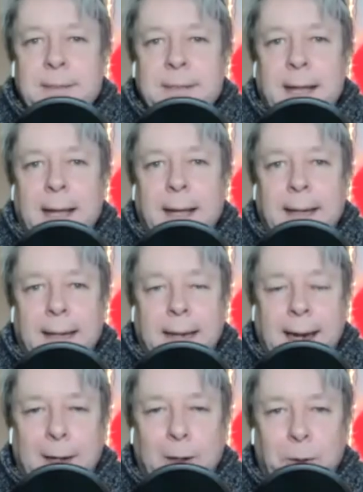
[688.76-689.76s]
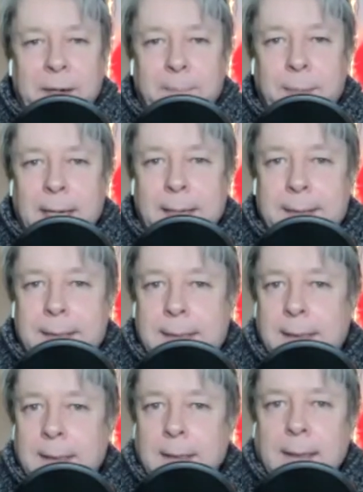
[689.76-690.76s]
that a hairy
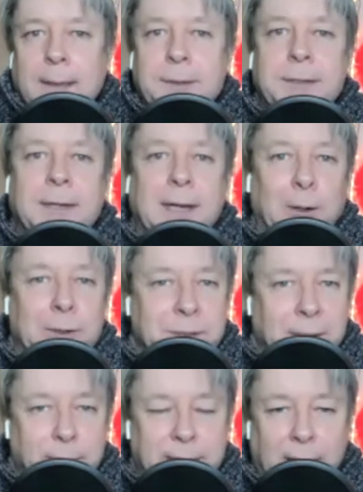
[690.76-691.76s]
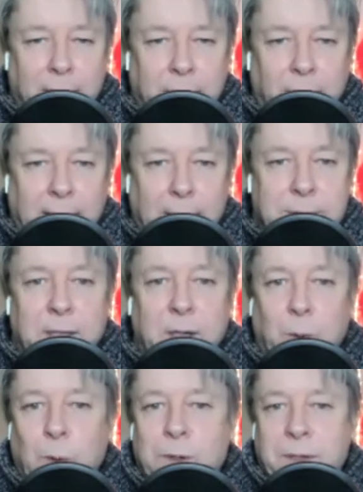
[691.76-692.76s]
beast scared somebody out of their house, and
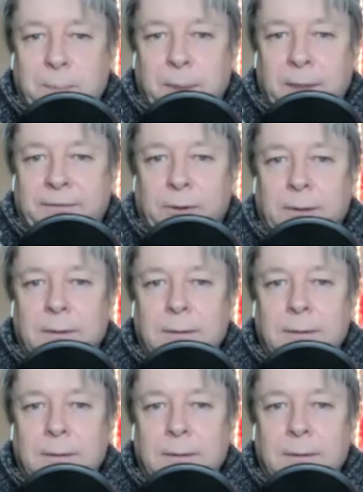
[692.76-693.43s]
it was a Bigfoot.